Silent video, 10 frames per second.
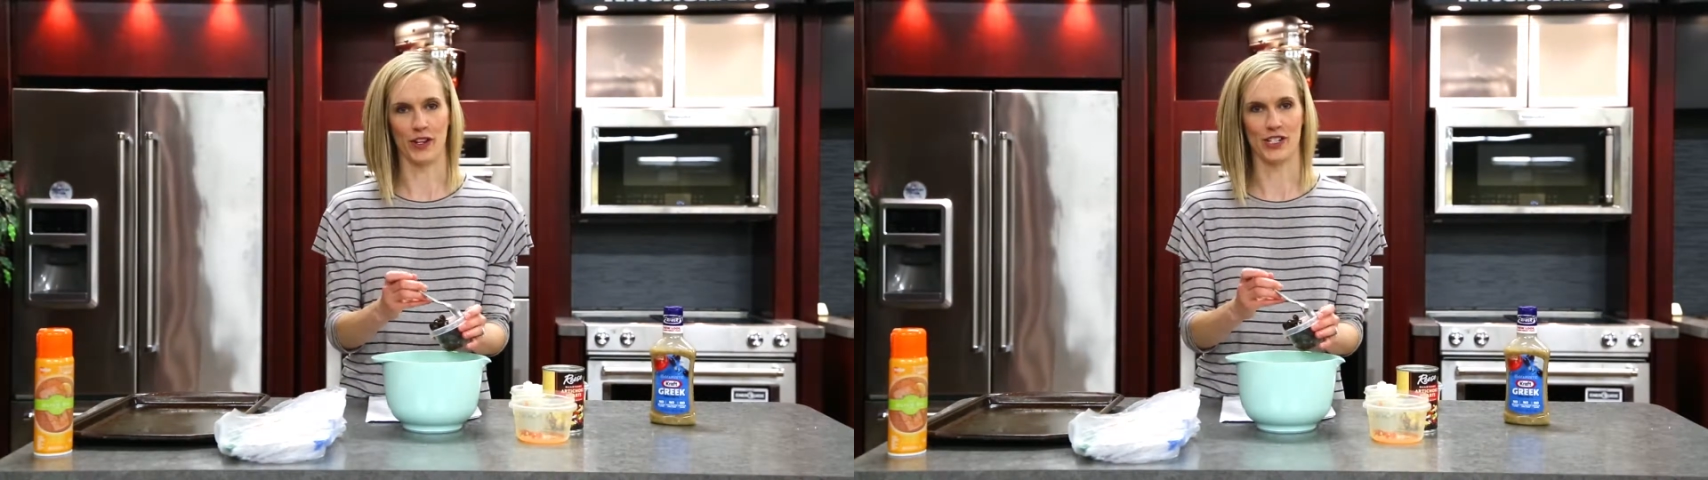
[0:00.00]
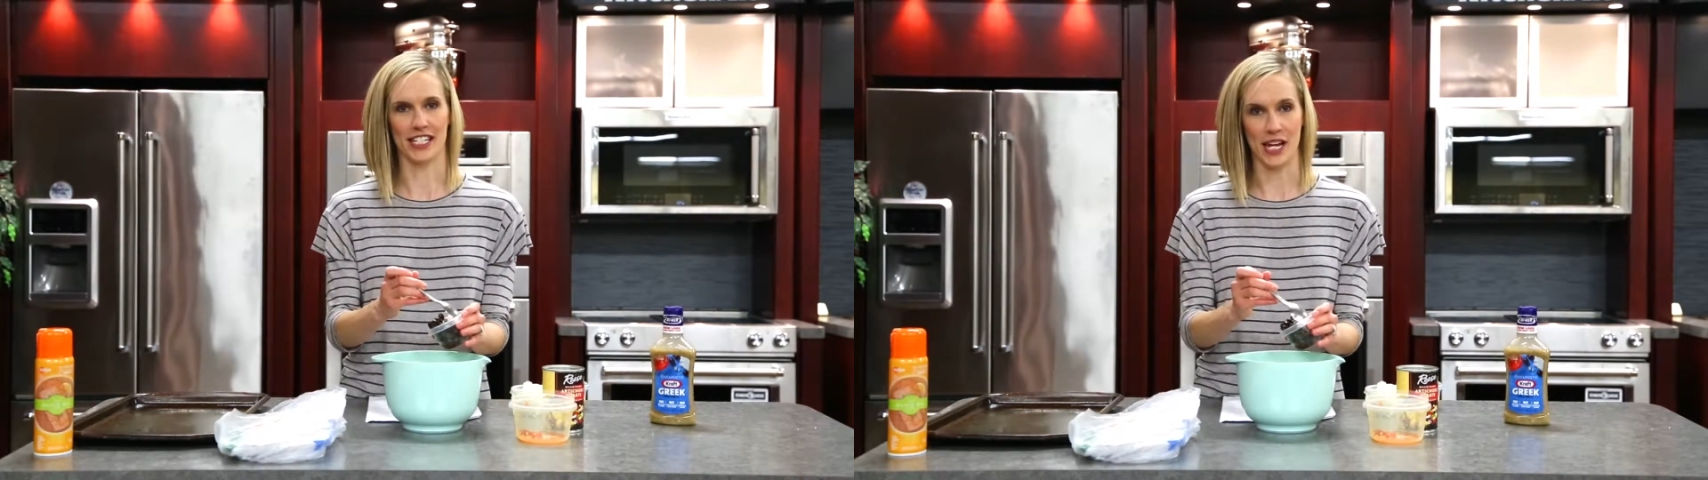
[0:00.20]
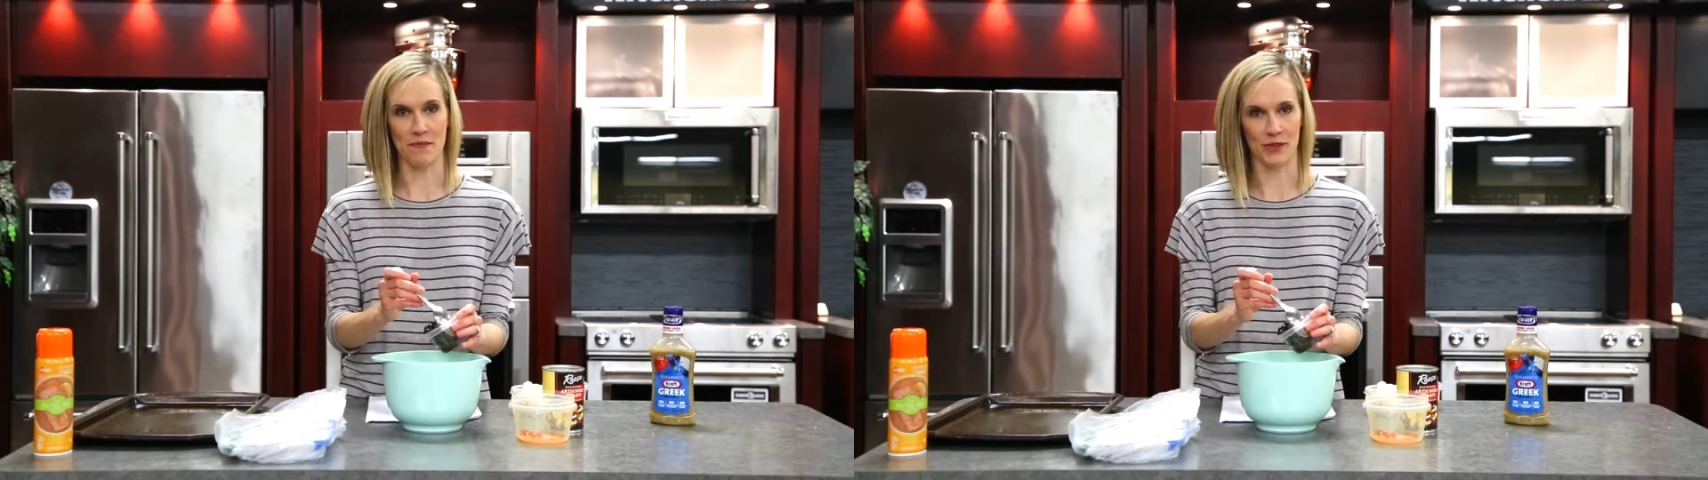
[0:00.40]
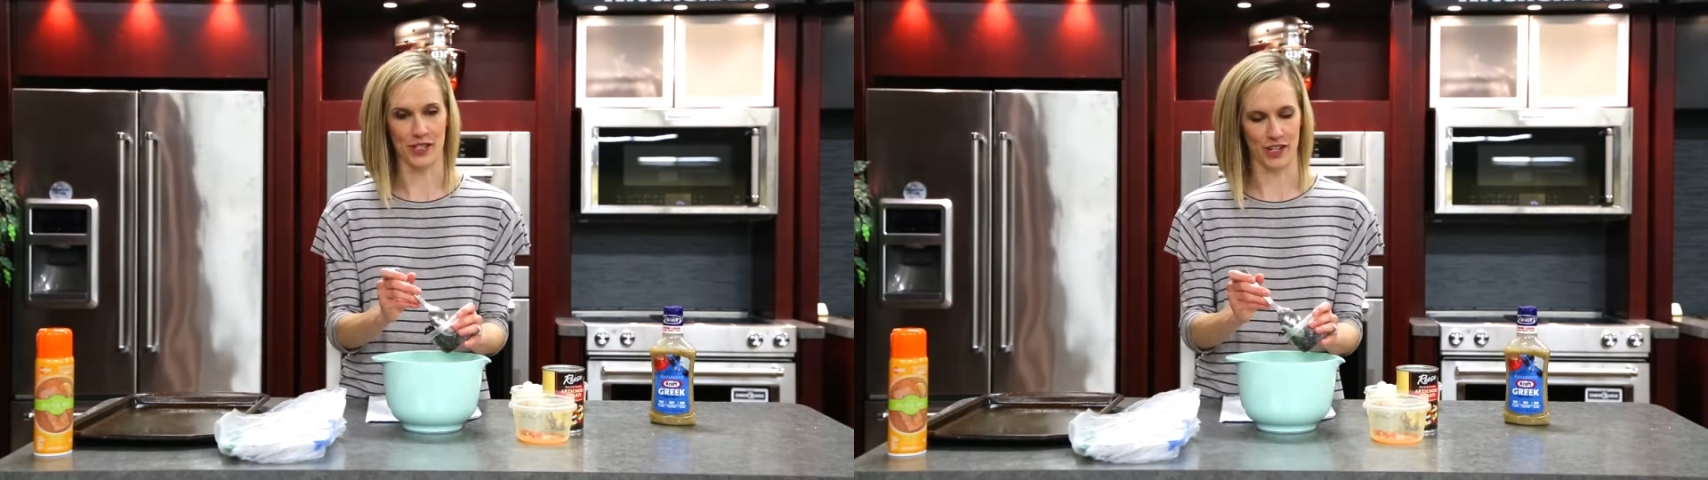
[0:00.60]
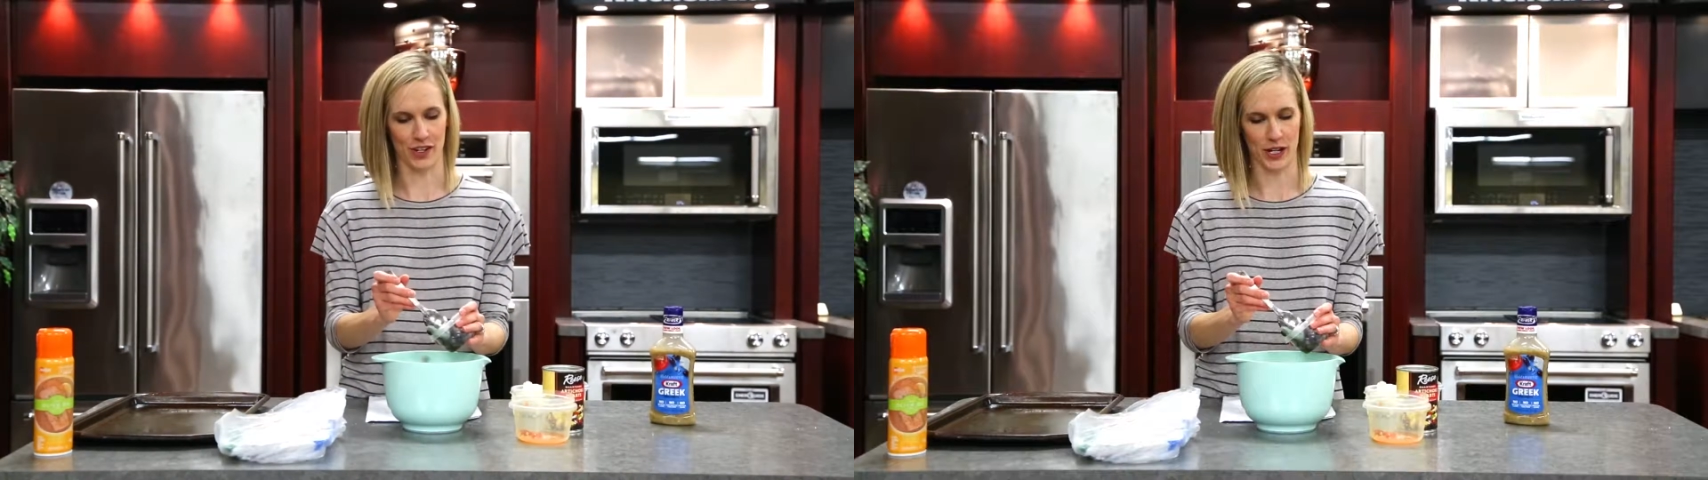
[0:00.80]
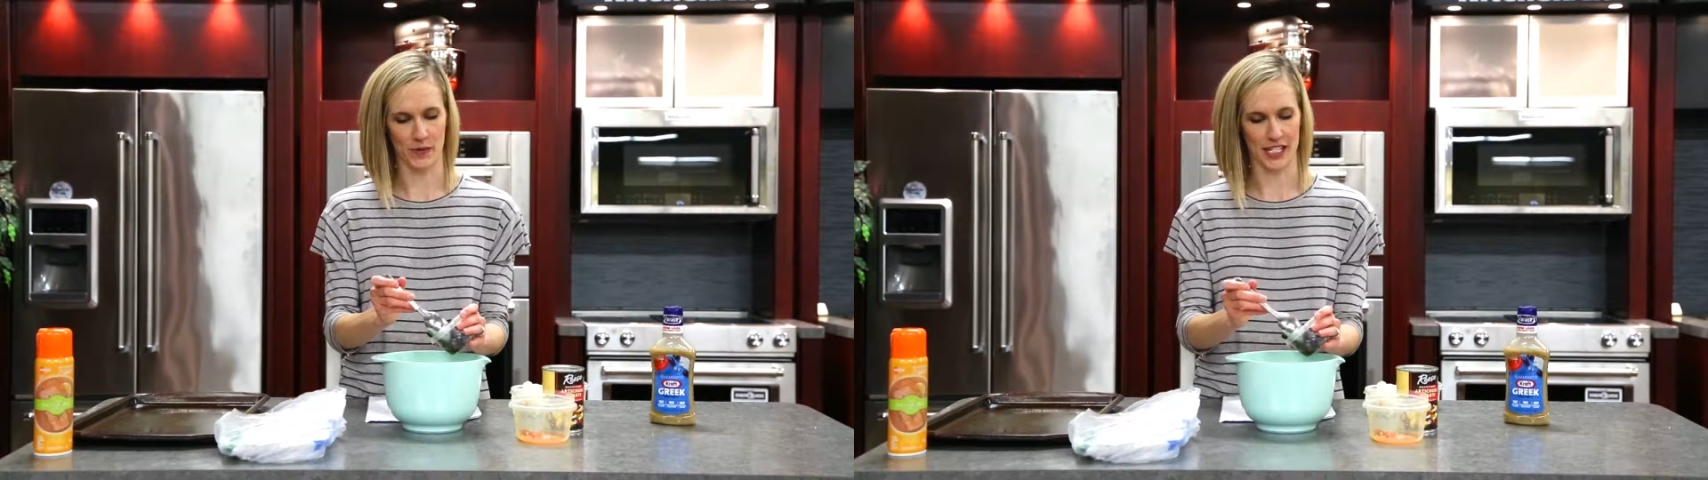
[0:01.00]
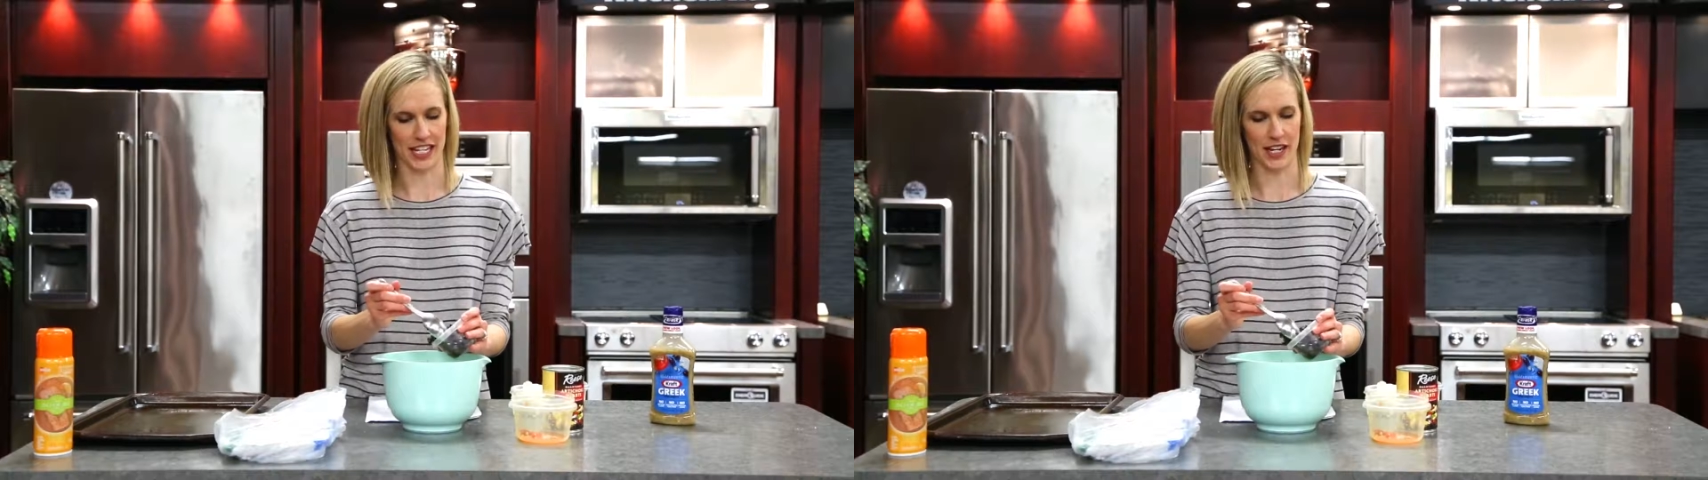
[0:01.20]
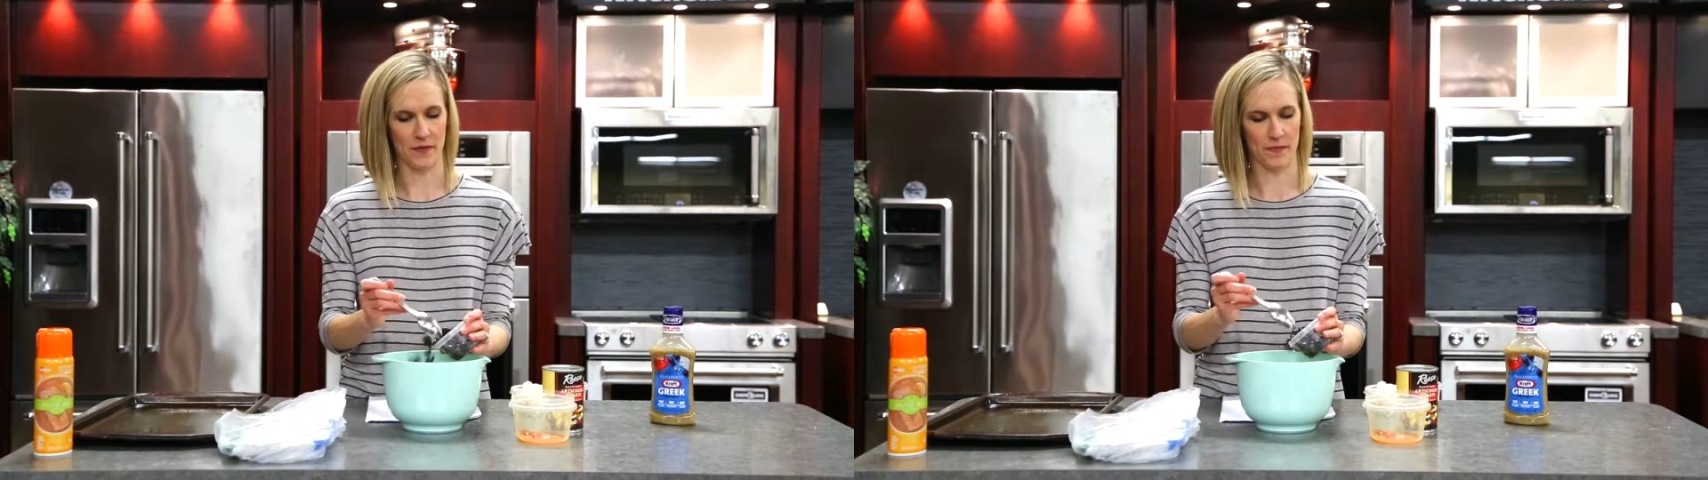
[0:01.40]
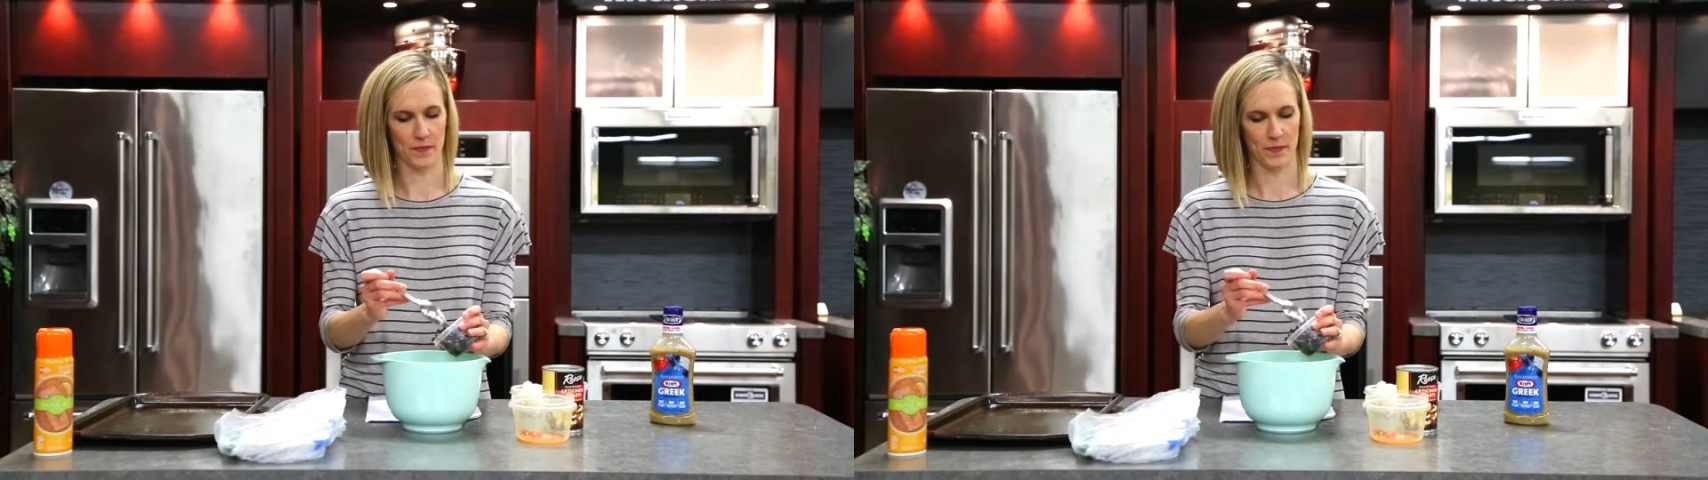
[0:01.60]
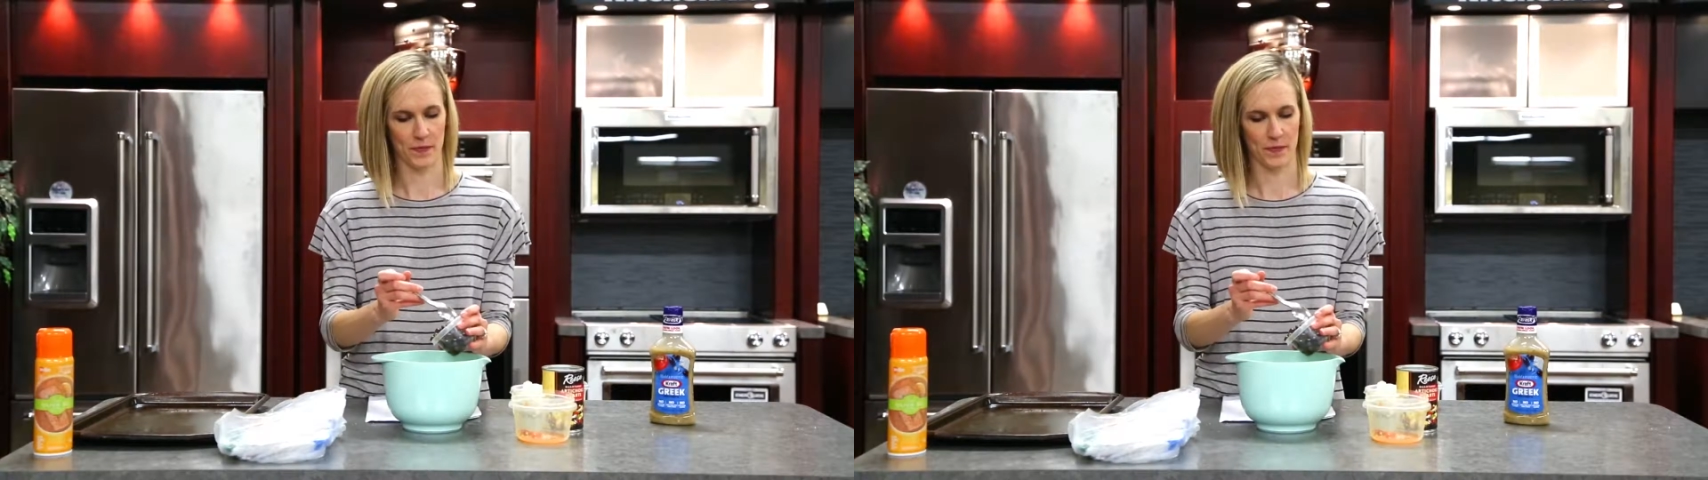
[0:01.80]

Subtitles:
are staples in Greek cuisine.